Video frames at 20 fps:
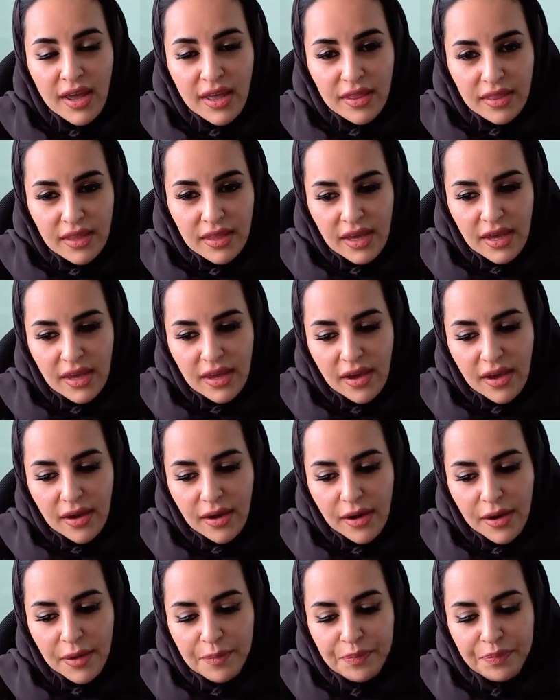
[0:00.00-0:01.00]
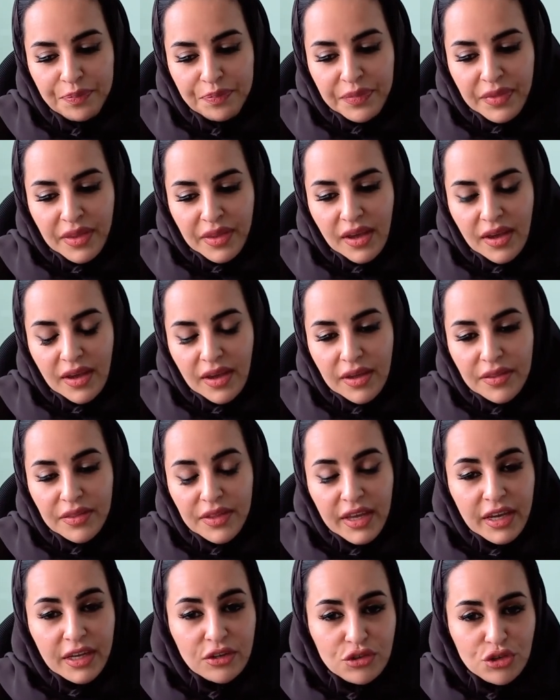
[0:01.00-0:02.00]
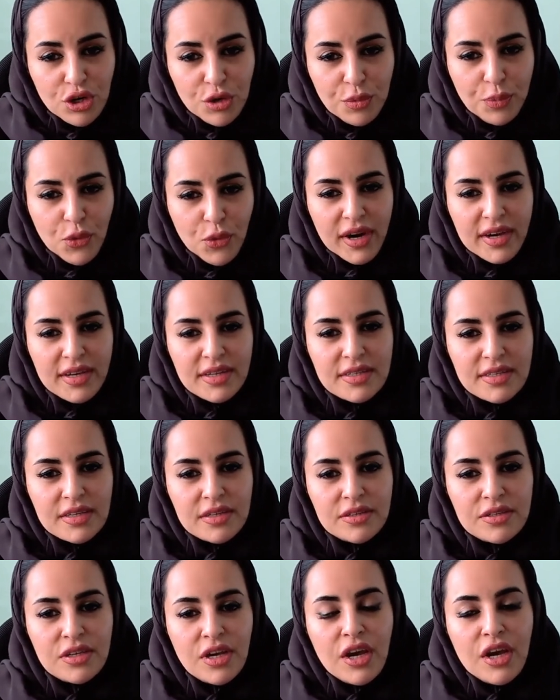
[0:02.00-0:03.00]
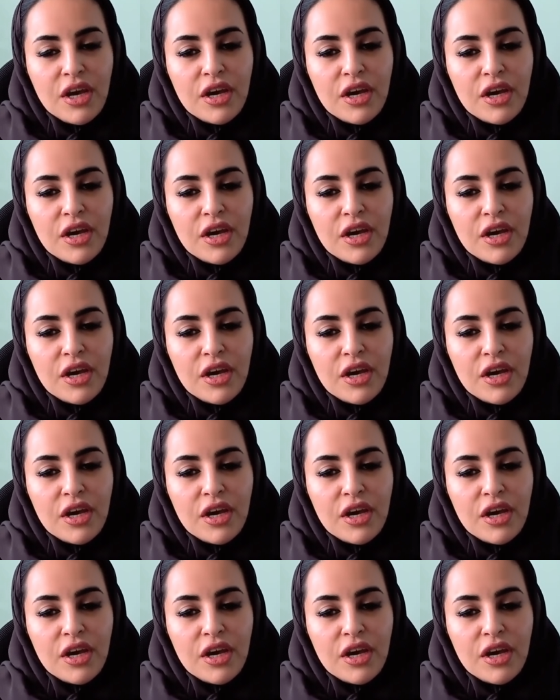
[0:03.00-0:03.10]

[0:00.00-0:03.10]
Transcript: the enterprises